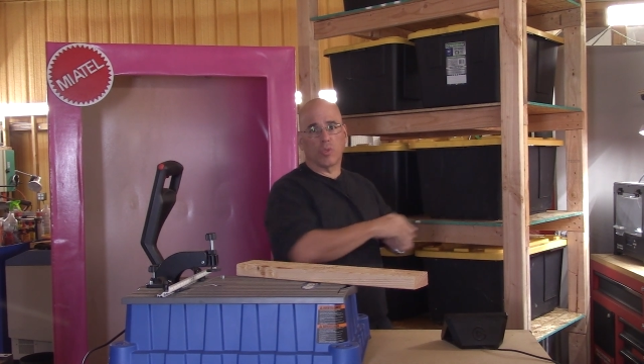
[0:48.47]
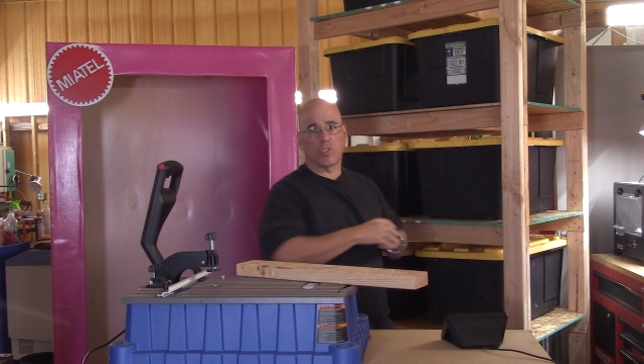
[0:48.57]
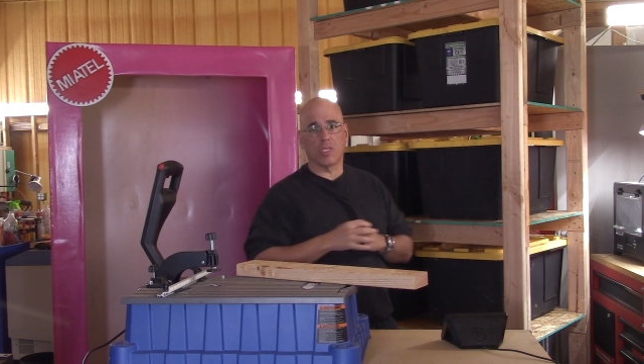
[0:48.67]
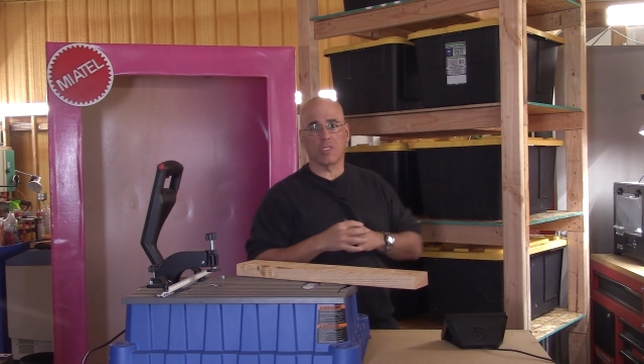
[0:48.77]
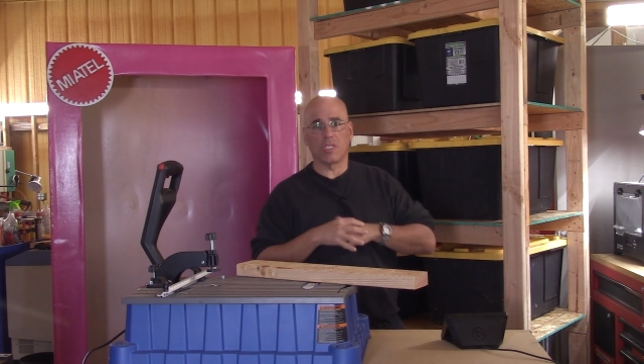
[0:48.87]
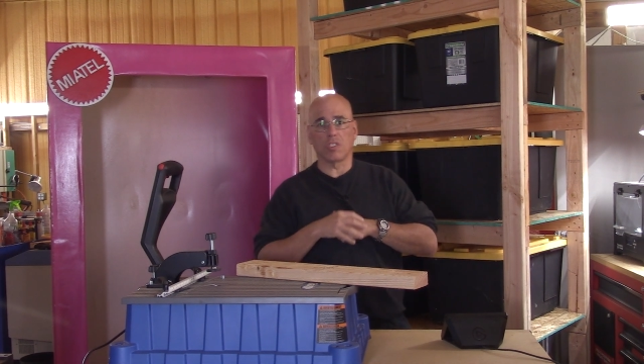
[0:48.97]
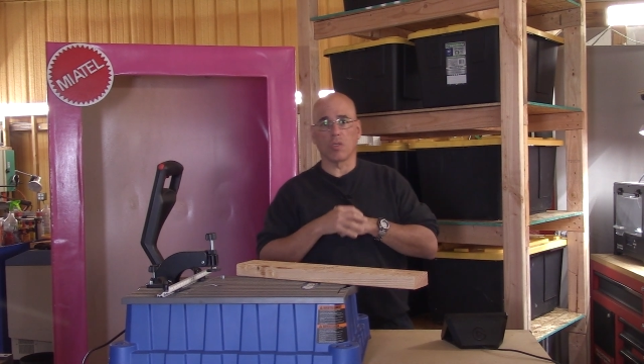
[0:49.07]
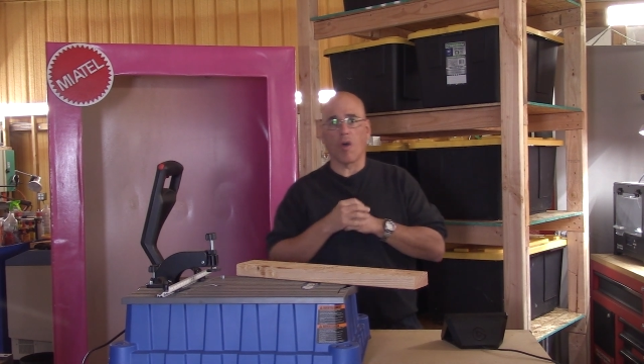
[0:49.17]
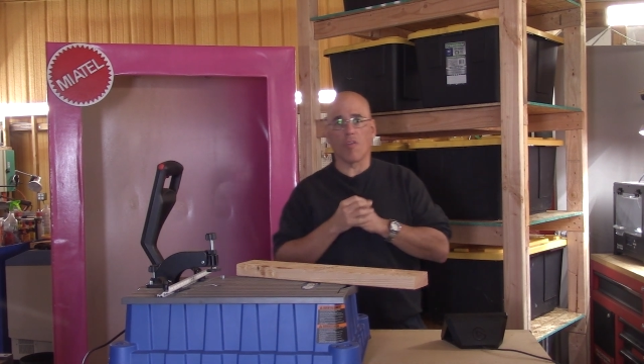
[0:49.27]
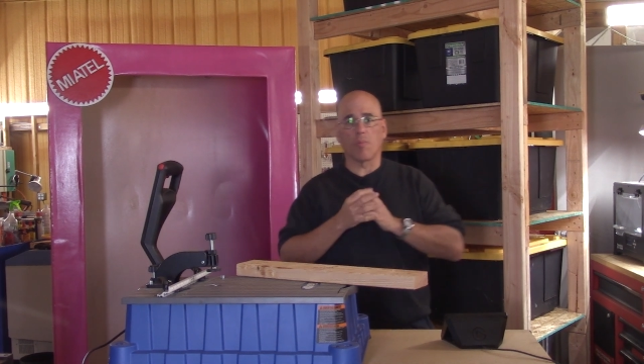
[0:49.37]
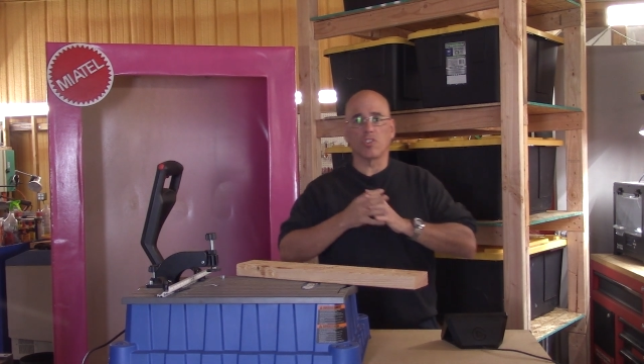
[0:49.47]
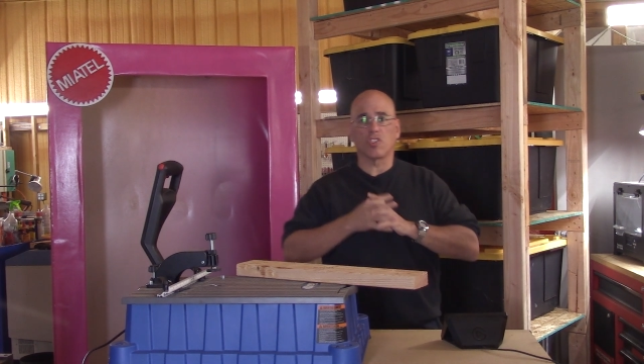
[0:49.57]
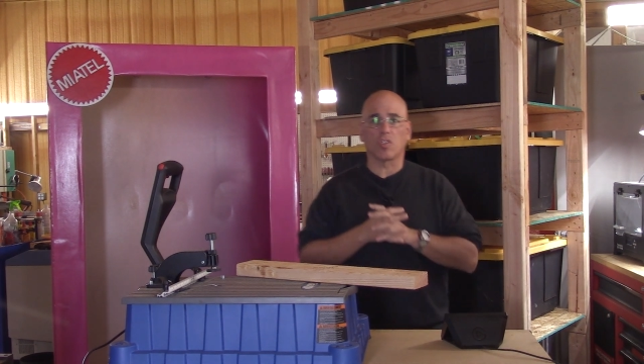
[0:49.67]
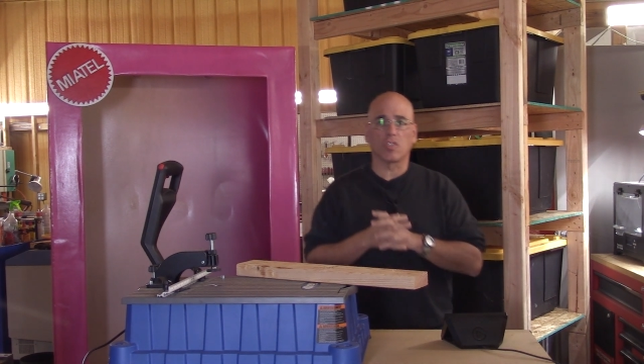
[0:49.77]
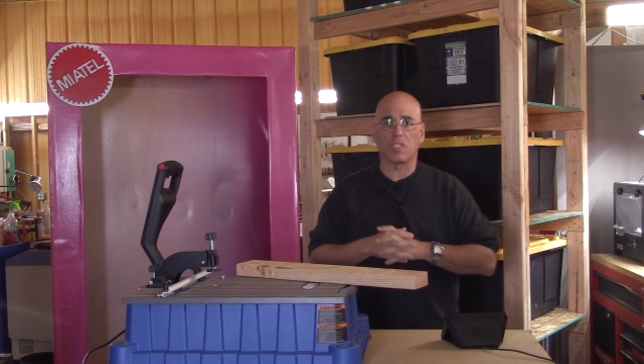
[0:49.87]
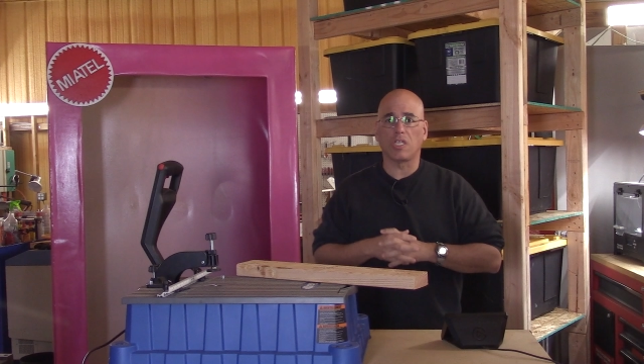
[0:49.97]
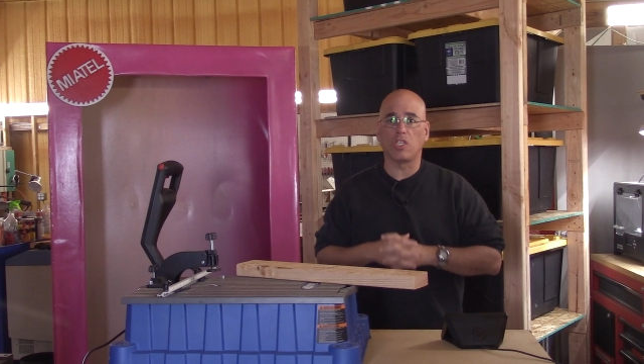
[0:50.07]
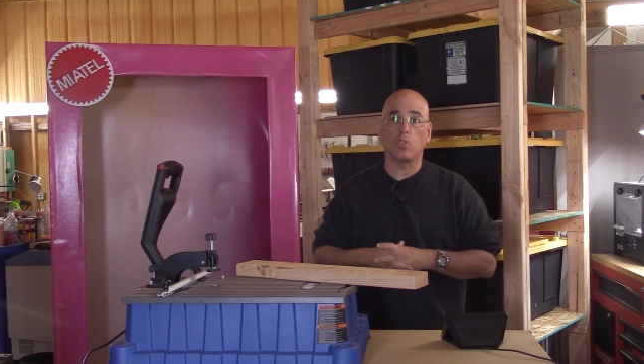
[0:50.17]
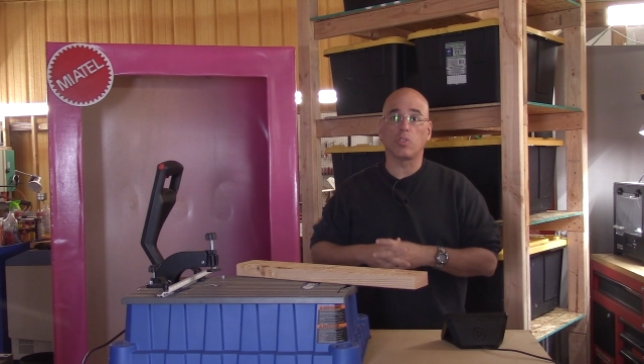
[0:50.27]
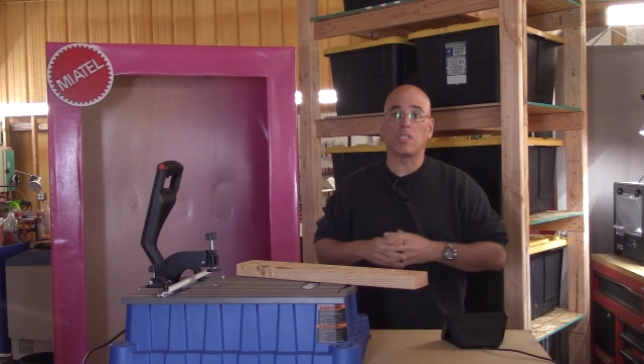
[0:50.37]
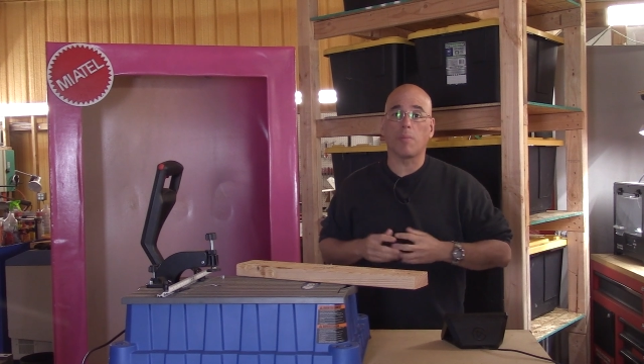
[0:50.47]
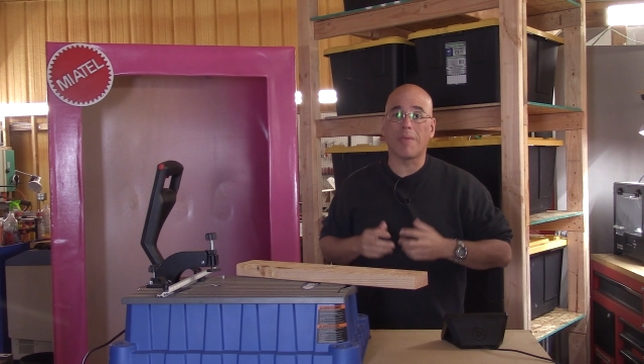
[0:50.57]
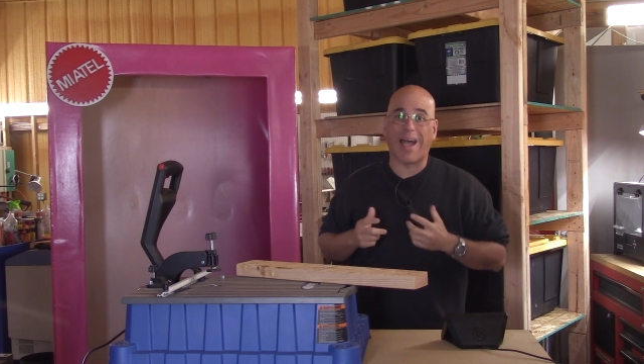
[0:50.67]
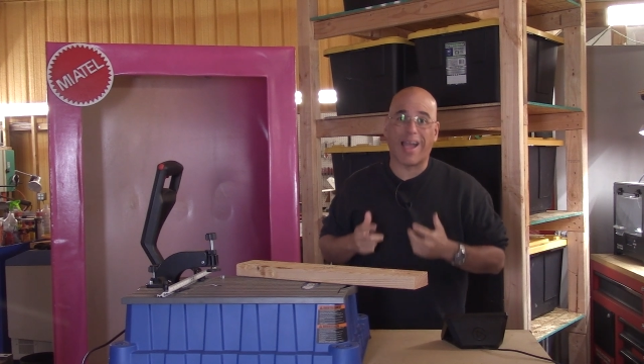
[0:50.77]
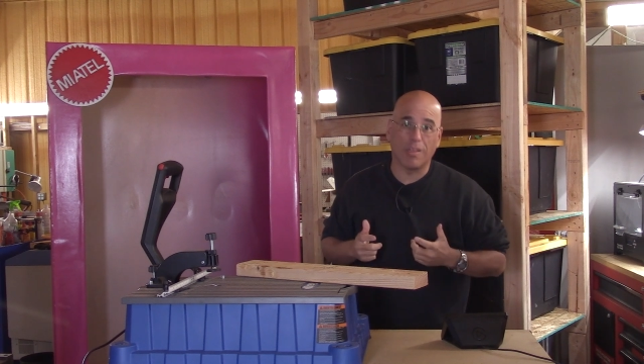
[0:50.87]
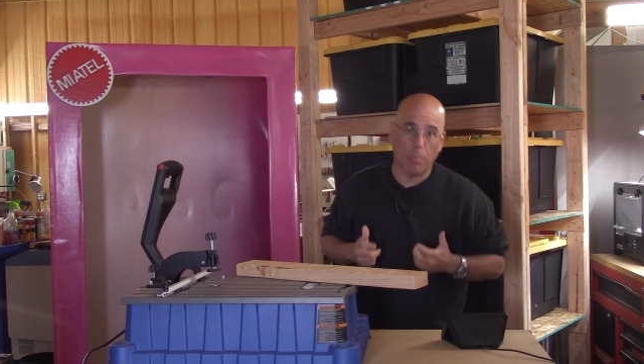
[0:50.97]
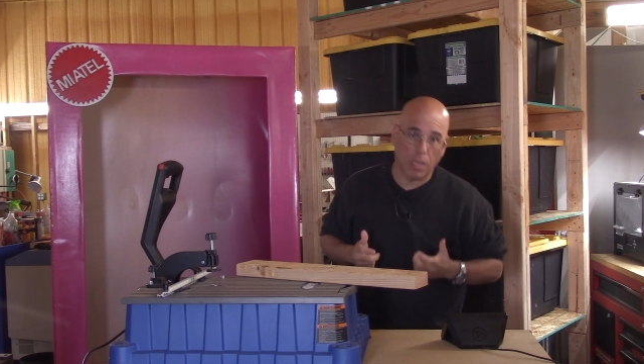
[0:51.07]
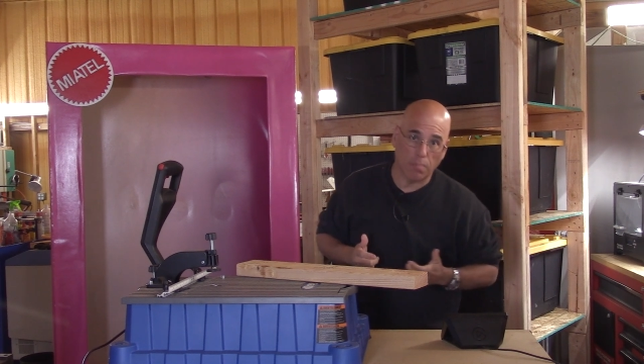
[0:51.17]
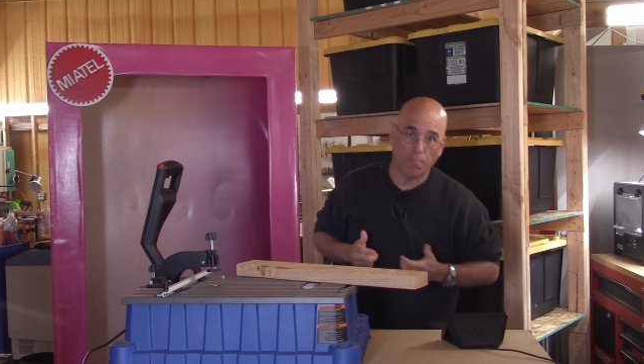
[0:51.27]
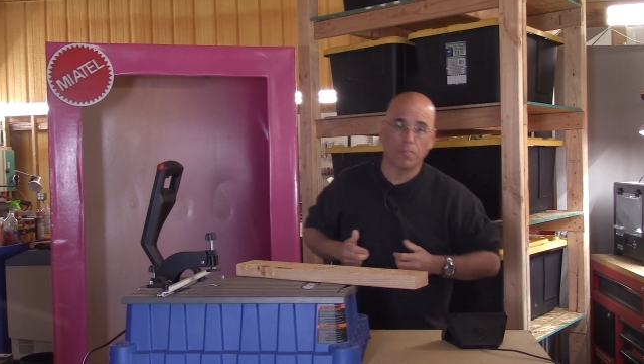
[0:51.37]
which is this other monstrosity you see behind me.